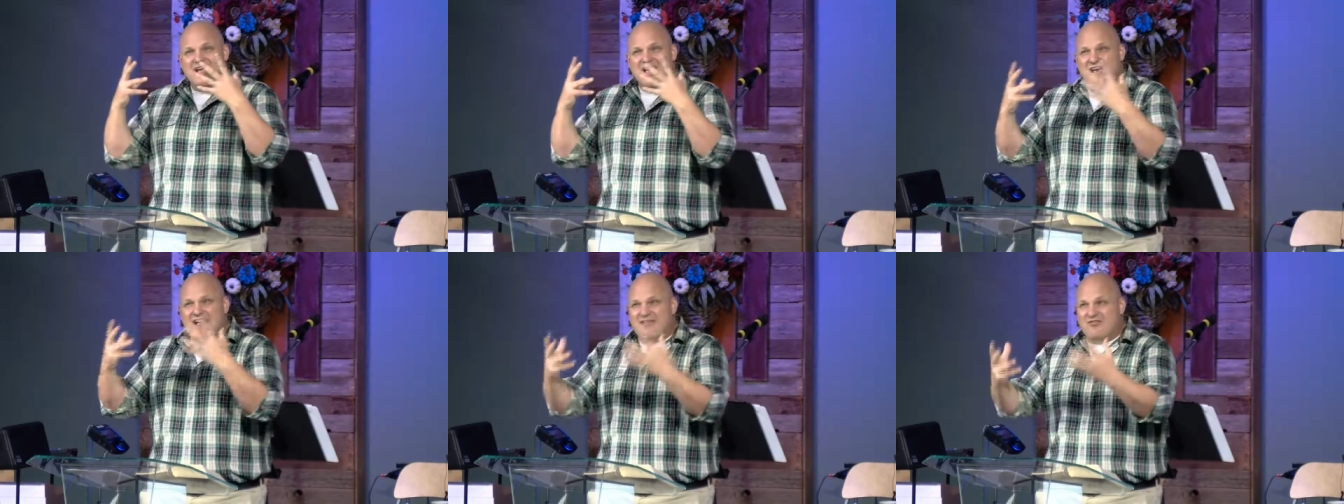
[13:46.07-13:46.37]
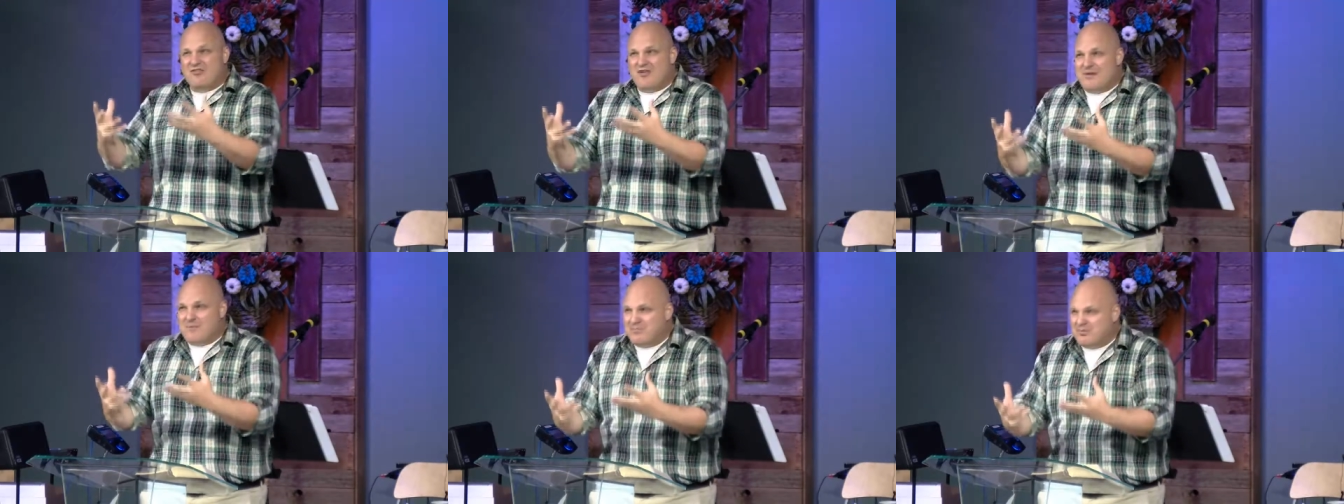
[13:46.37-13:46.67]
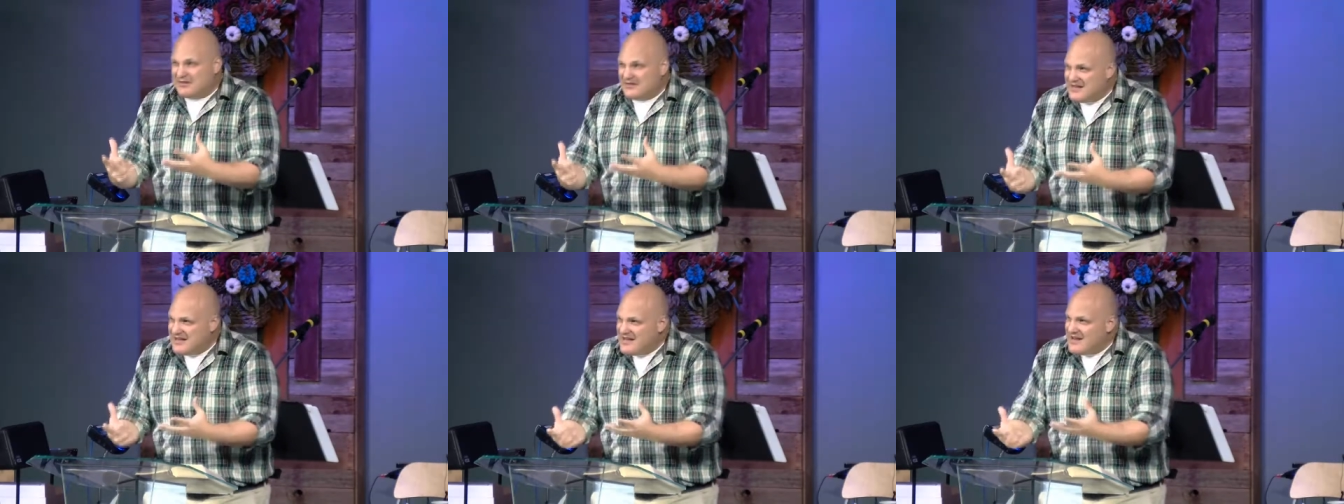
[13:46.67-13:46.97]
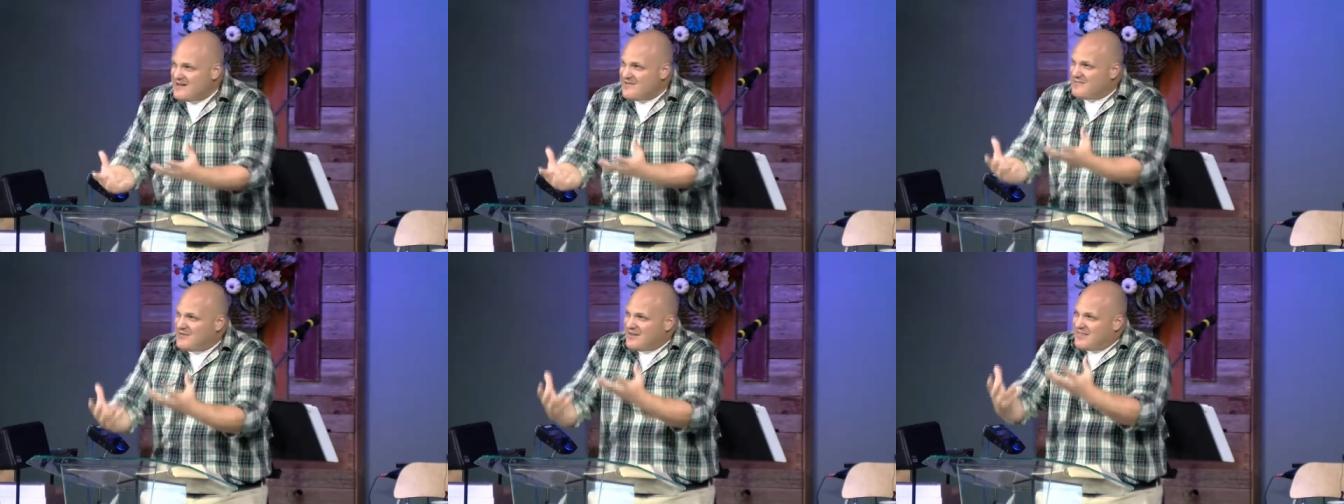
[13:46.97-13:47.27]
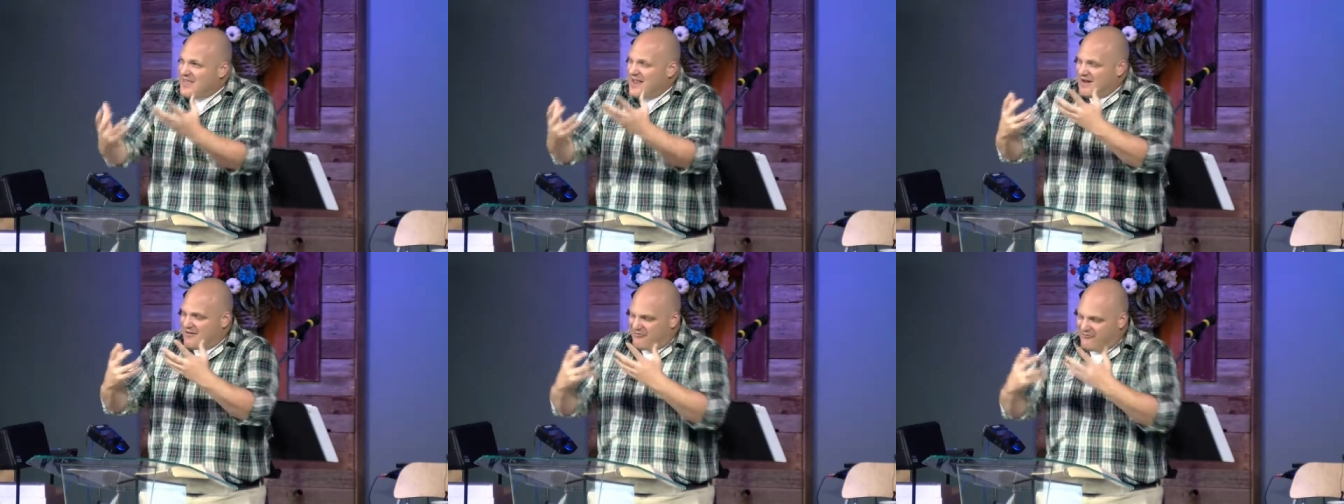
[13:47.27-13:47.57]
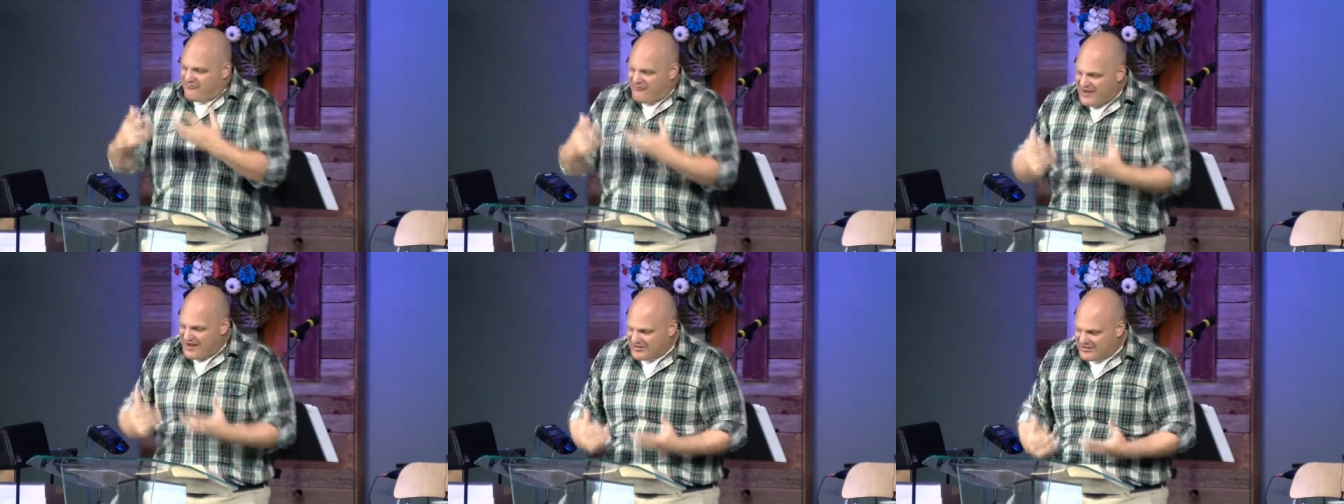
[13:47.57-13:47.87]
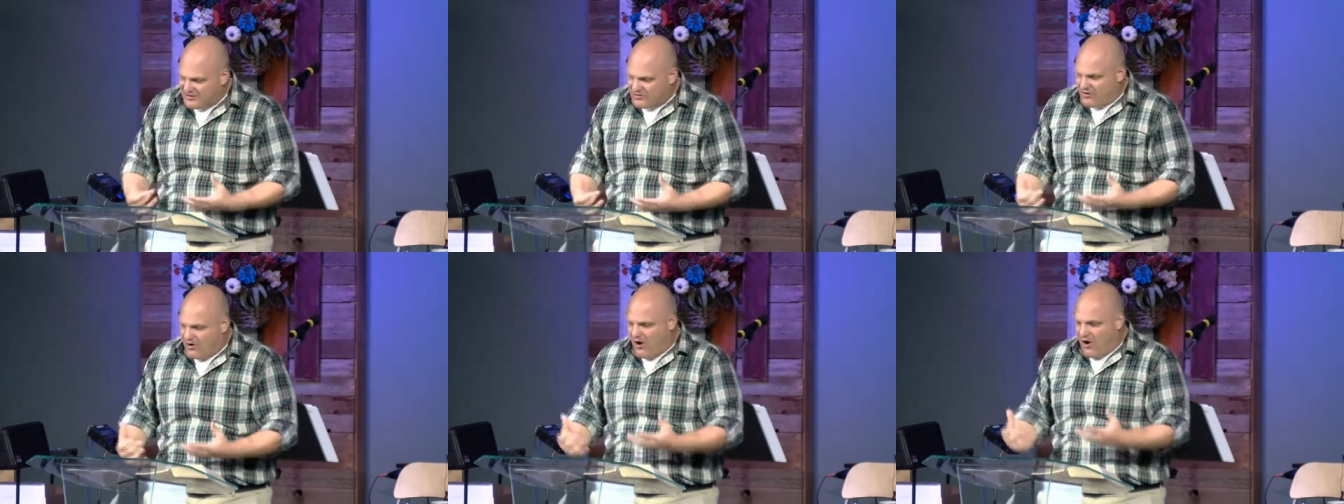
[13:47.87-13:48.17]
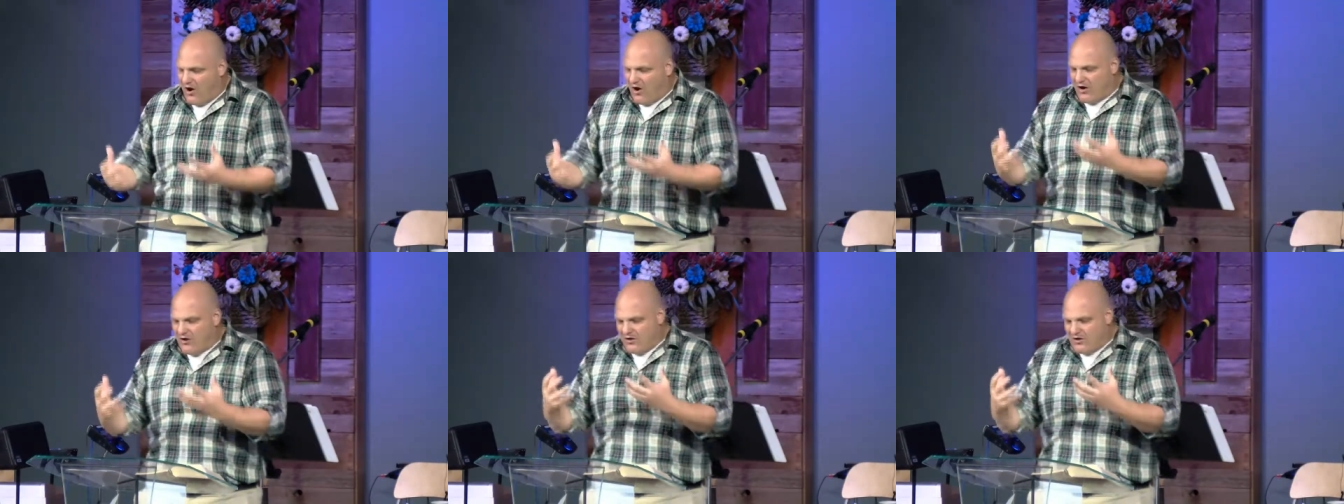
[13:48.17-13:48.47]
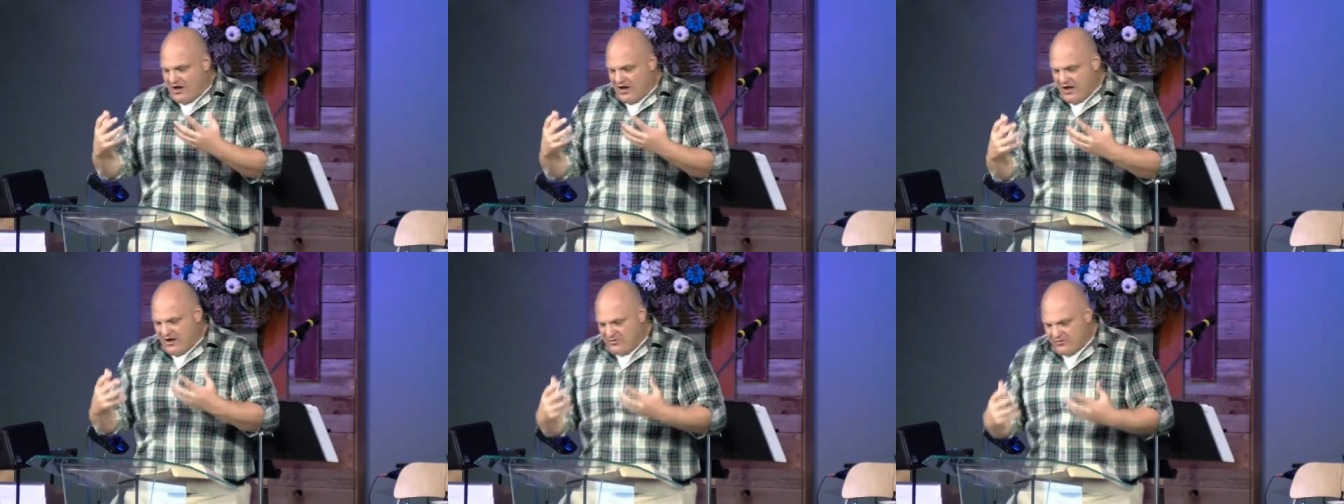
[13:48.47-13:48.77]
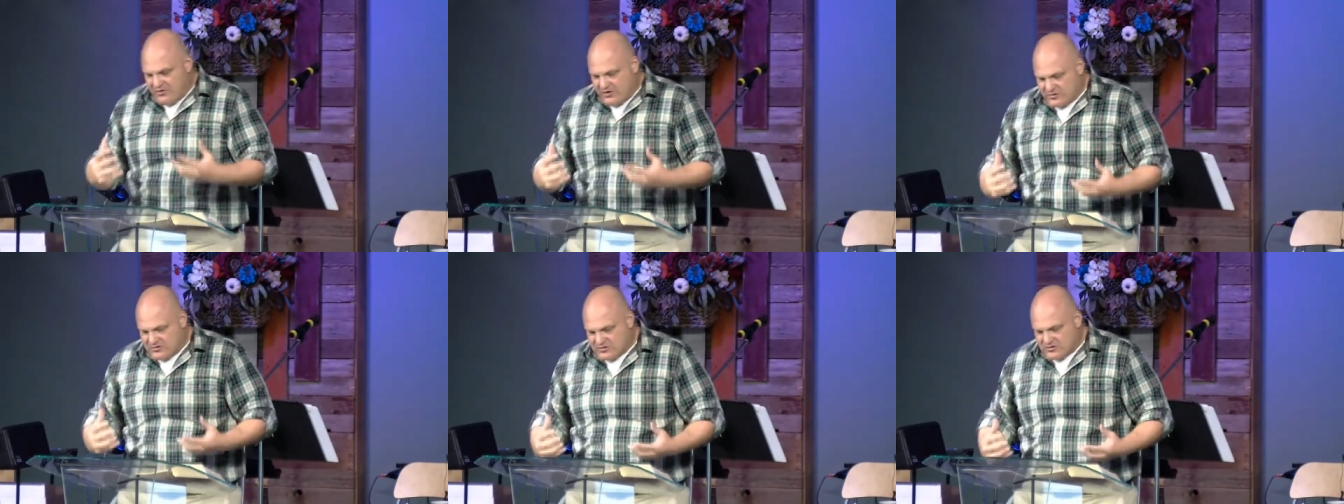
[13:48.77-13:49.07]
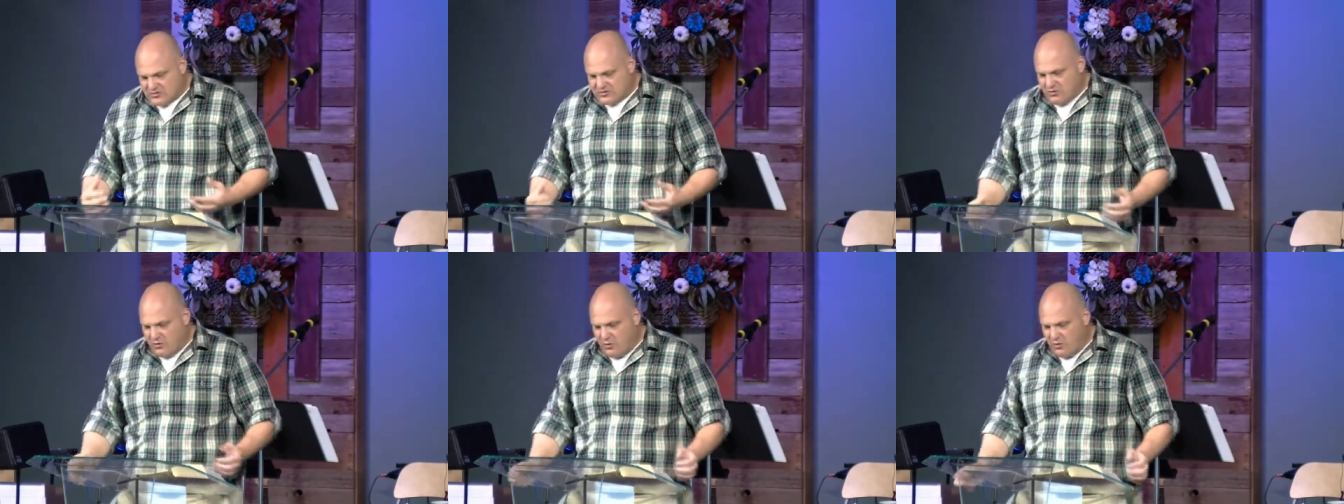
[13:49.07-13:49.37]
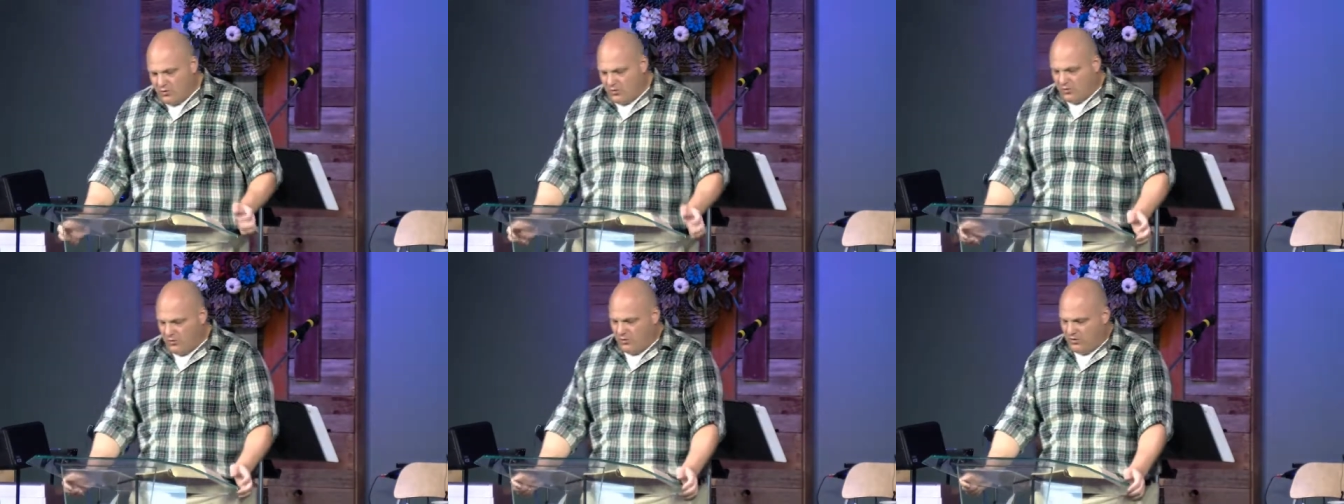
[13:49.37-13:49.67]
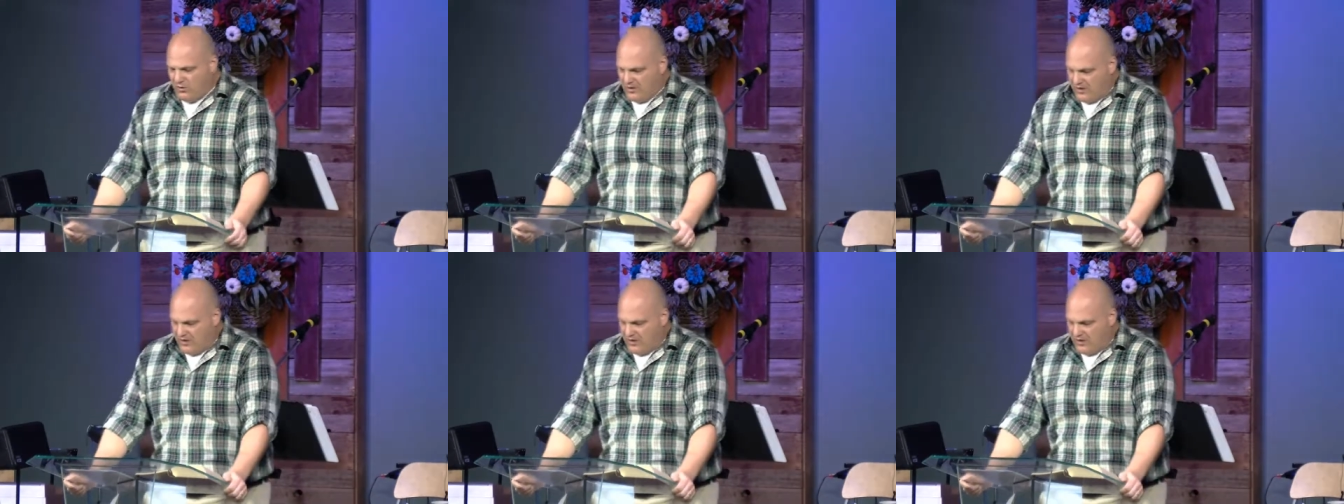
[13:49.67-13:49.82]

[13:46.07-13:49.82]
and they believed, and that affected their heart, their soul.